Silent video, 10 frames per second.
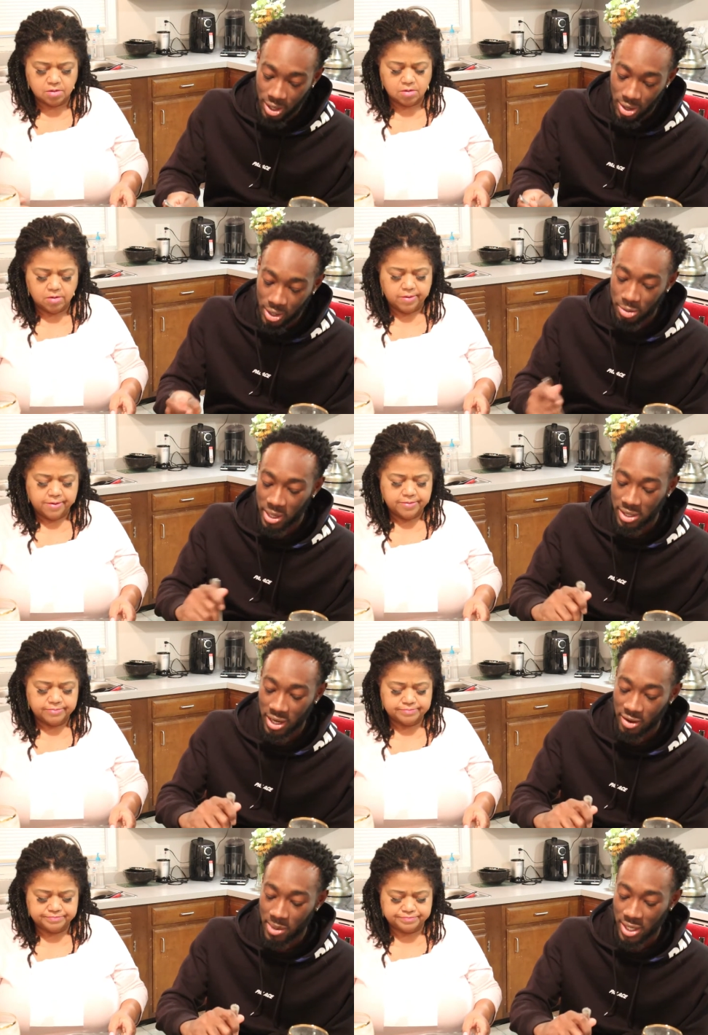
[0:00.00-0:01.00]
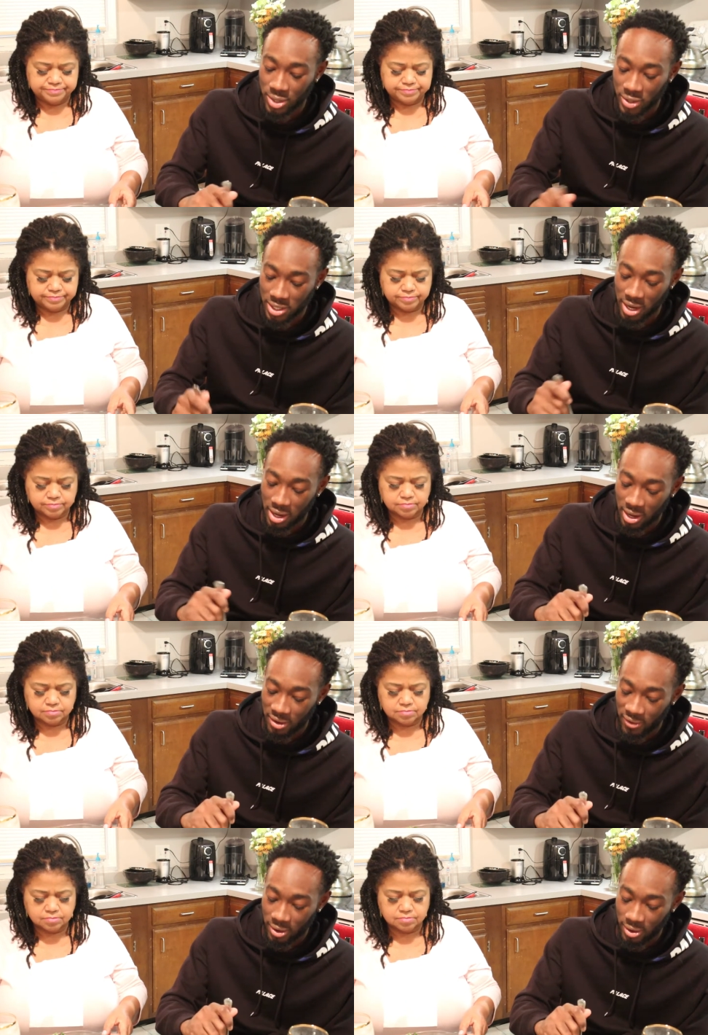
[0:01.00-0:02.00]
Speaker 1: song. You may see everybody switch their
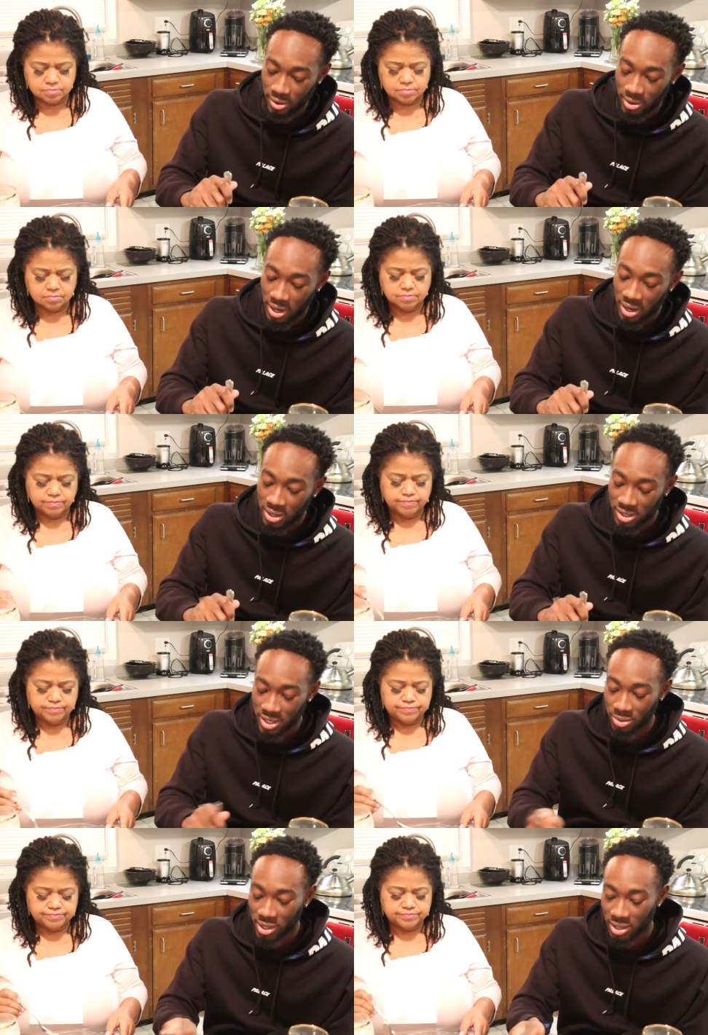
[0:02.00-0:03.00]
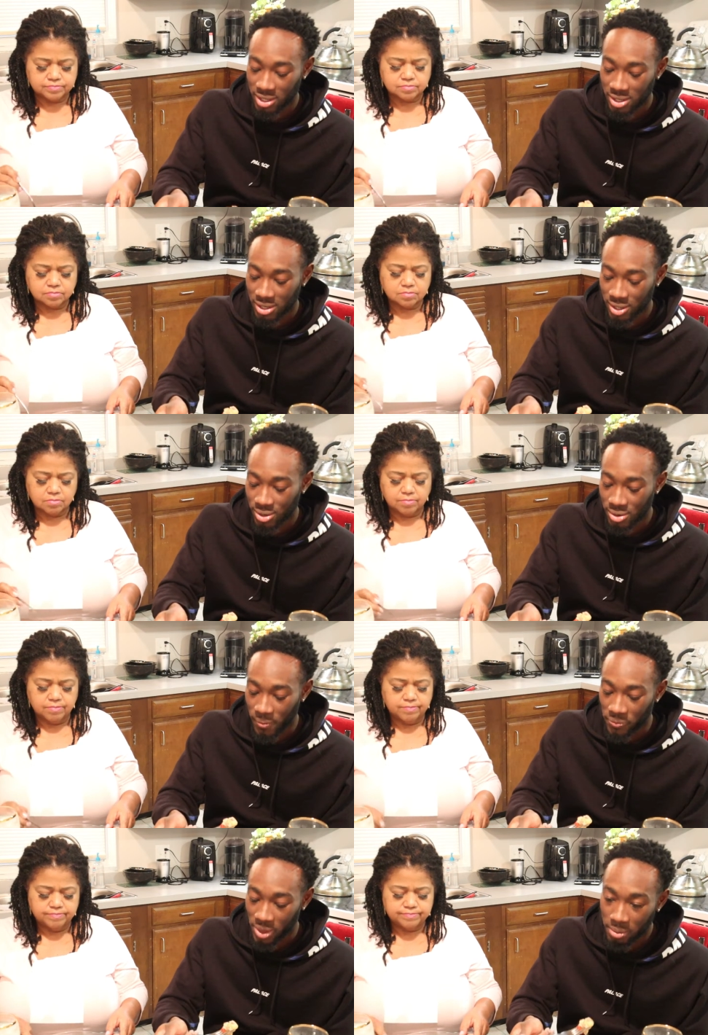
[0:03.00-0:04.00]
headphone to see what they listening to.
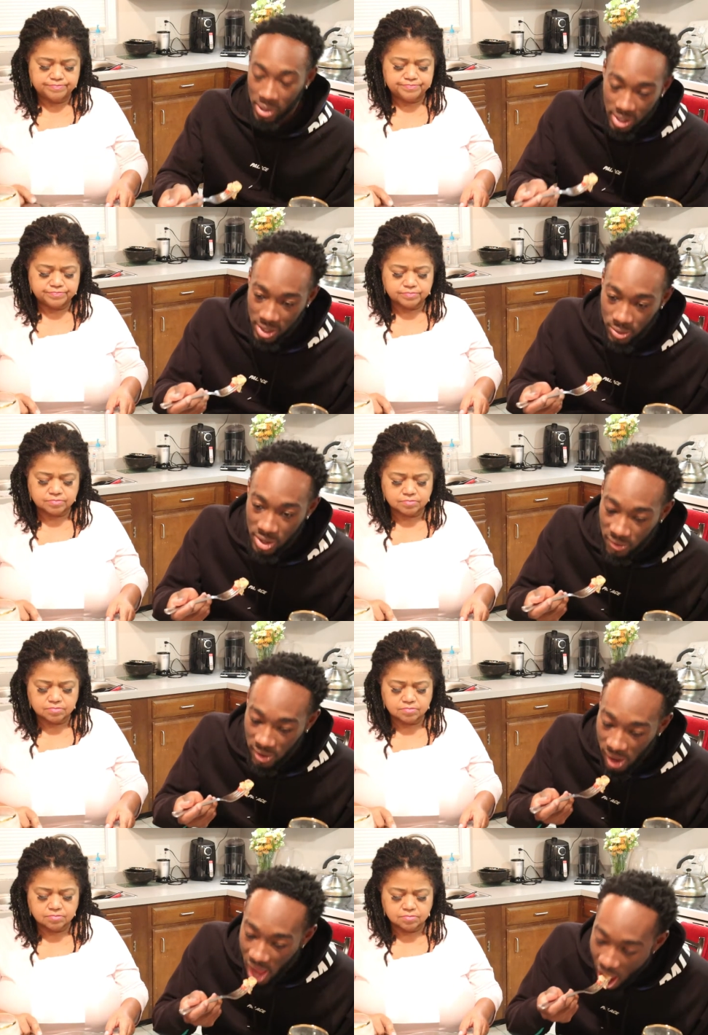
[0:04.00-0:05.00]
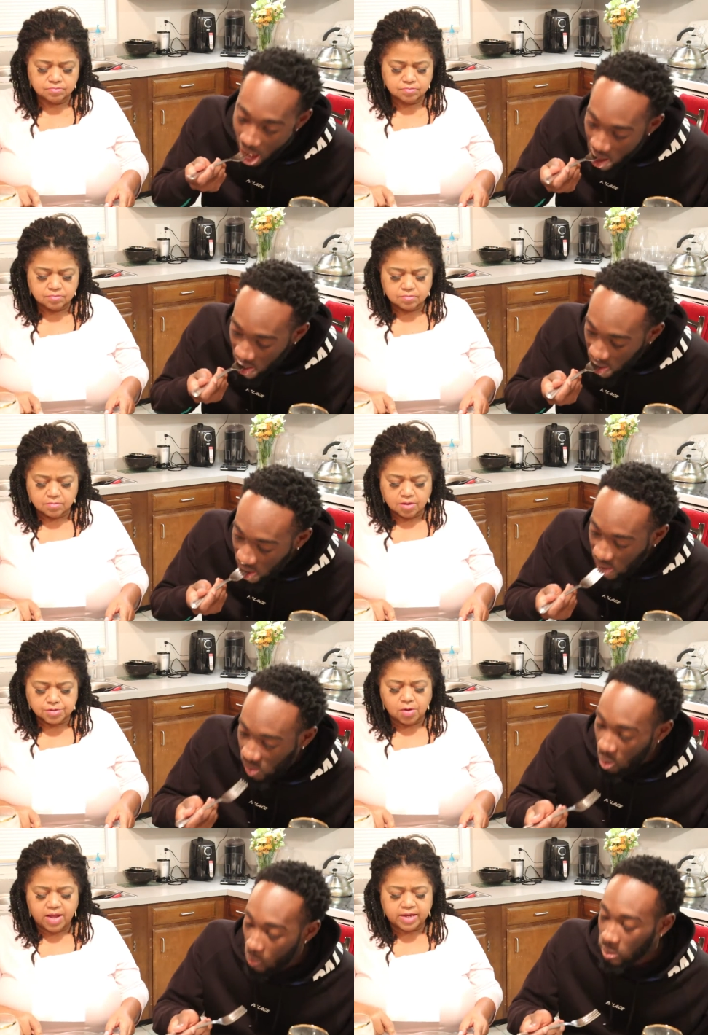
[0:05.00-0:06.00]
But it is real fun.
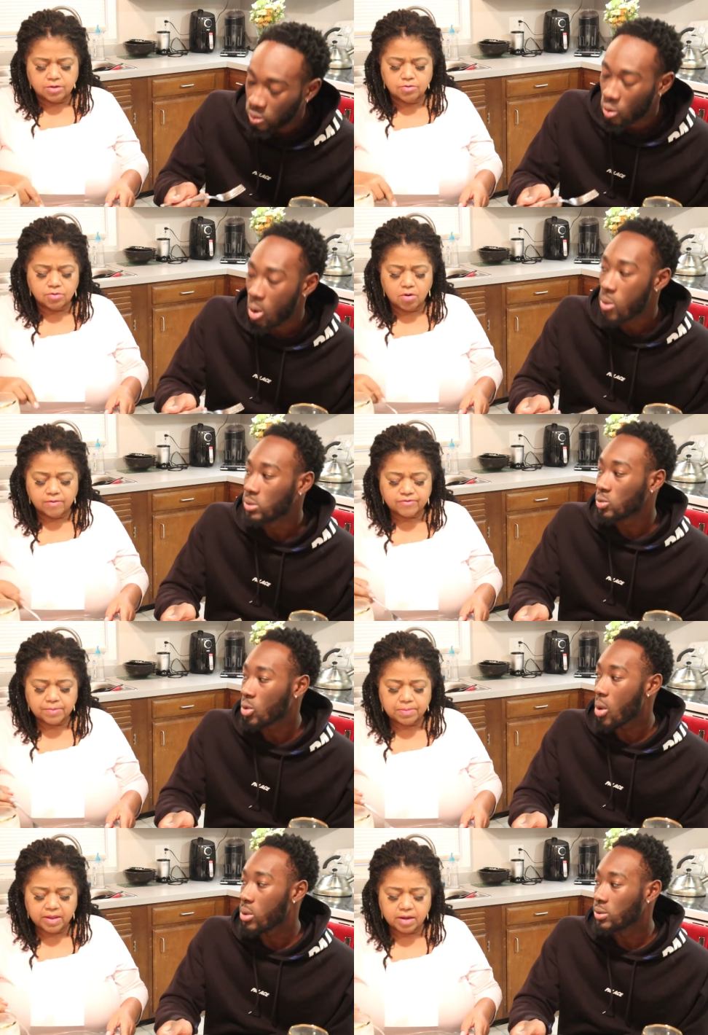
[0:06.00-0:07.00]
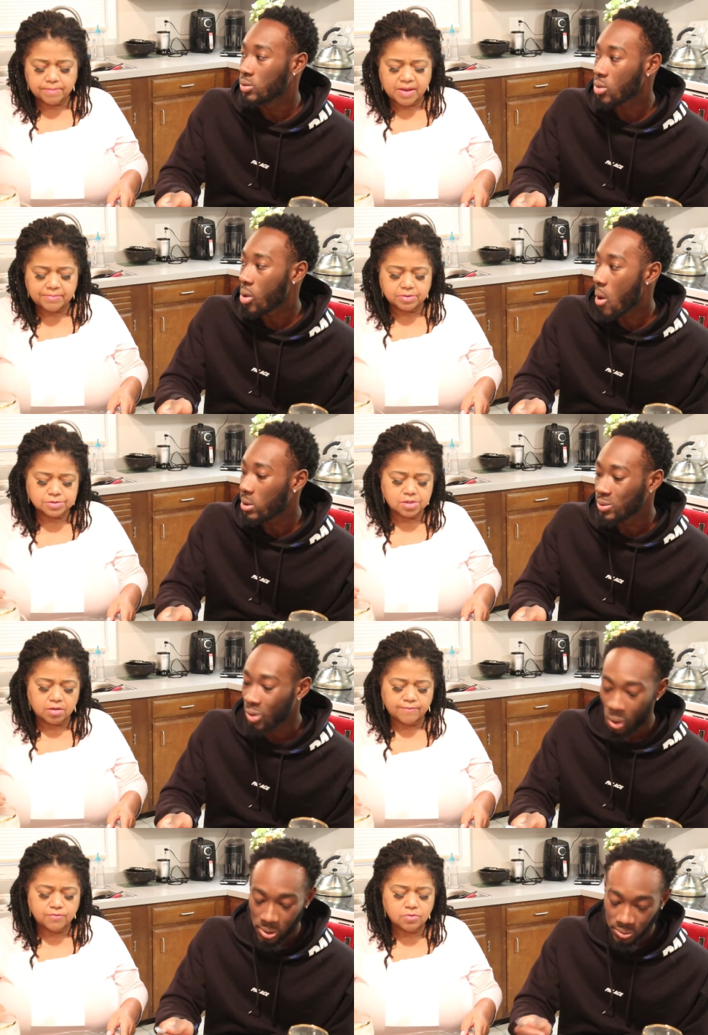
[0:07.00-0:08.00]
Speaker 2: So how do you know if they're playing a popular
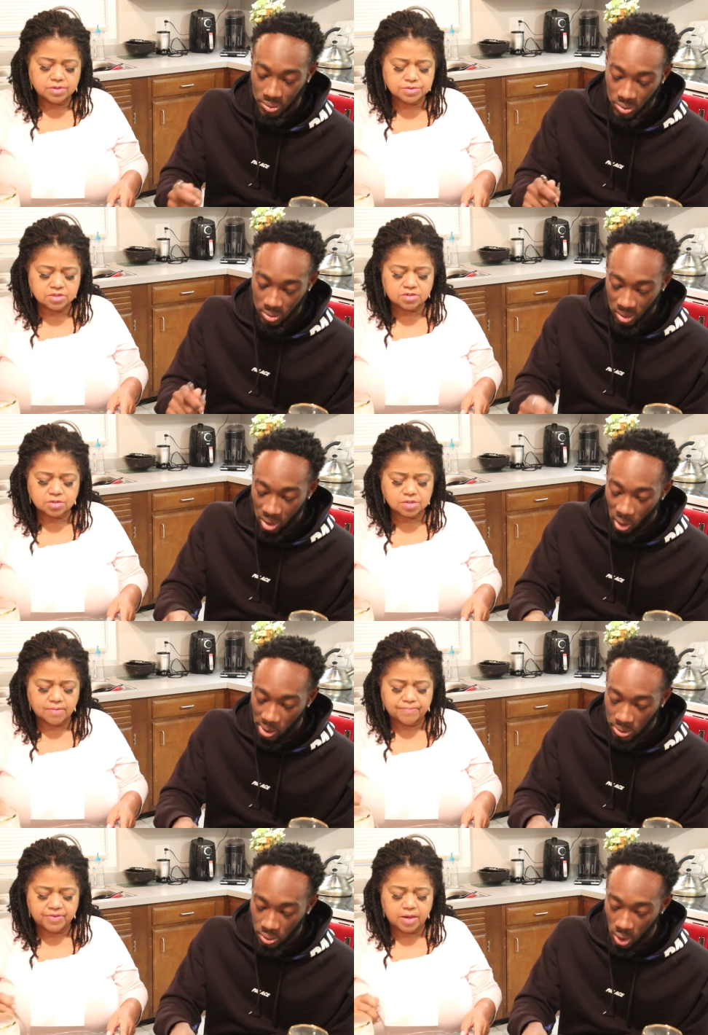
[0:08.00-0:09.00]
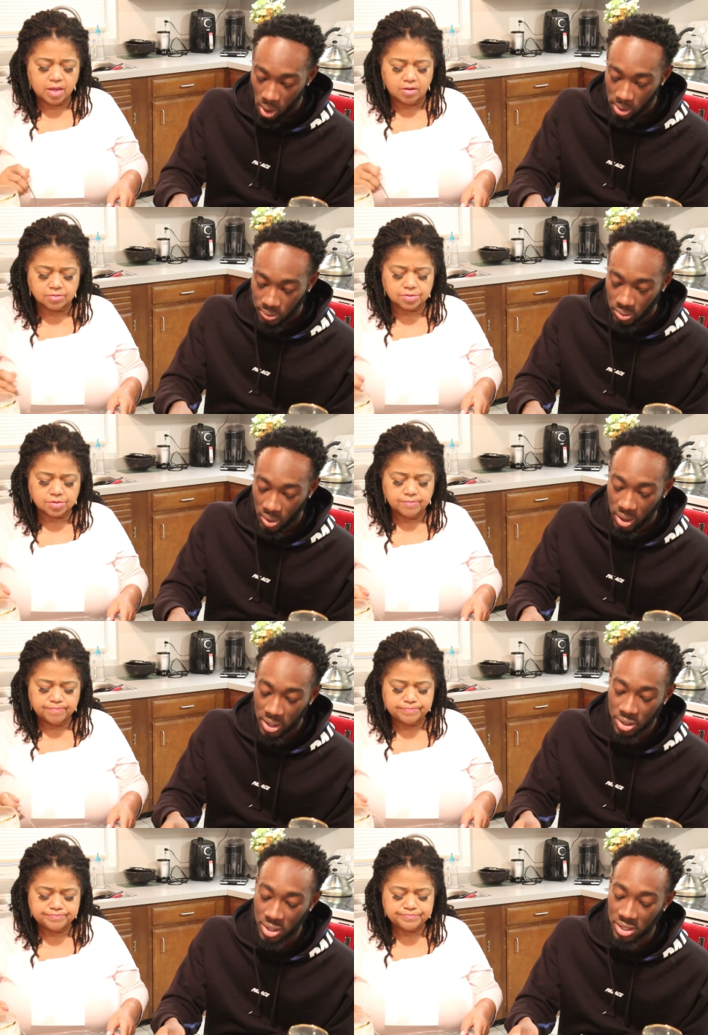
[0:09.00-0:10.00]
song if you're listening to something else?
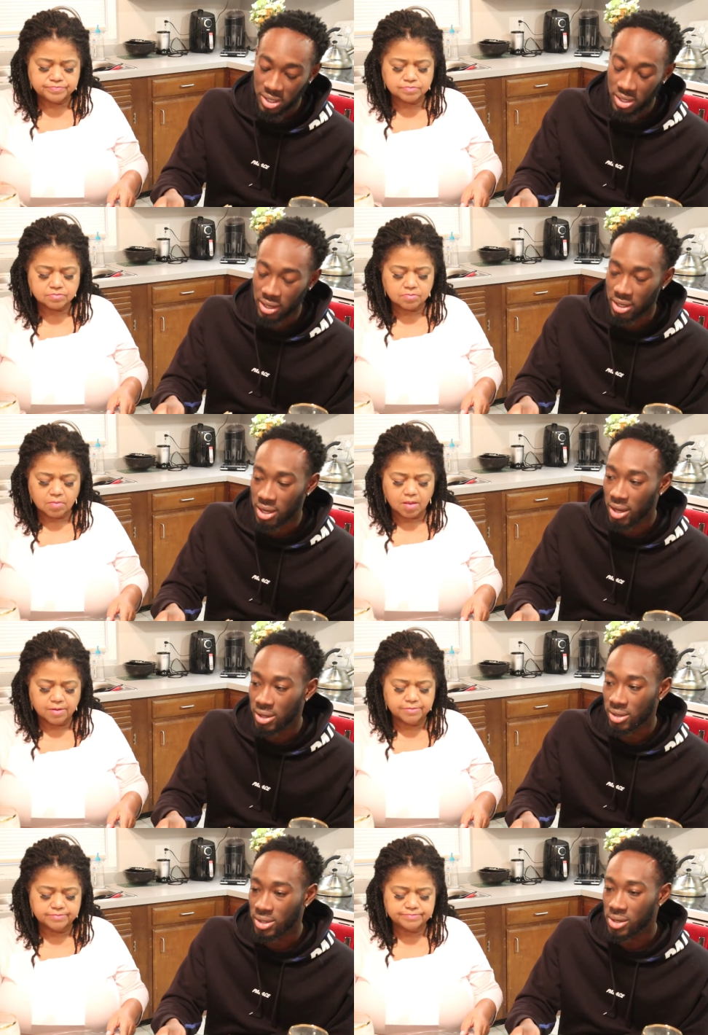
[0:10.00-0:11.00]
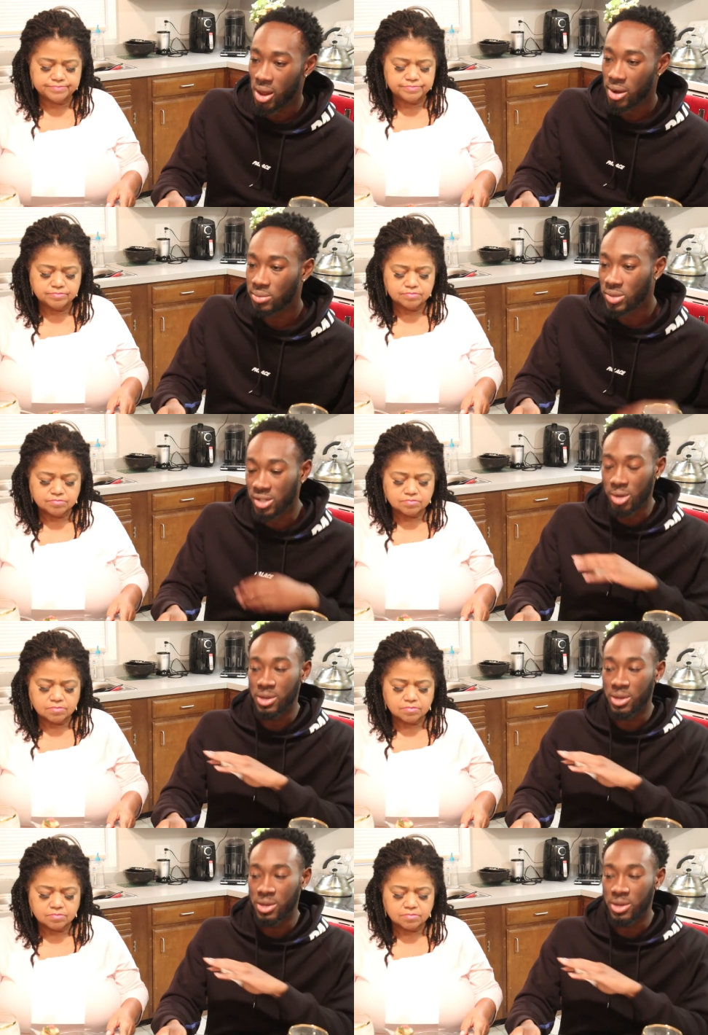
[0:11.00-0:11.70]
Speaker 1: Because you can see like the colors. It's